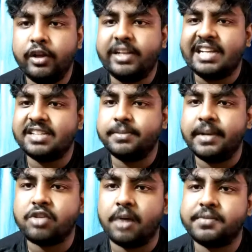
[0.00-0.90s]
it has been
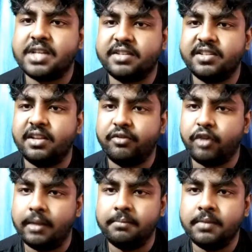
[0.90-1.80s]
a stop-start season for
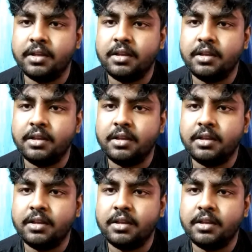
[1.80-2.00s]
them,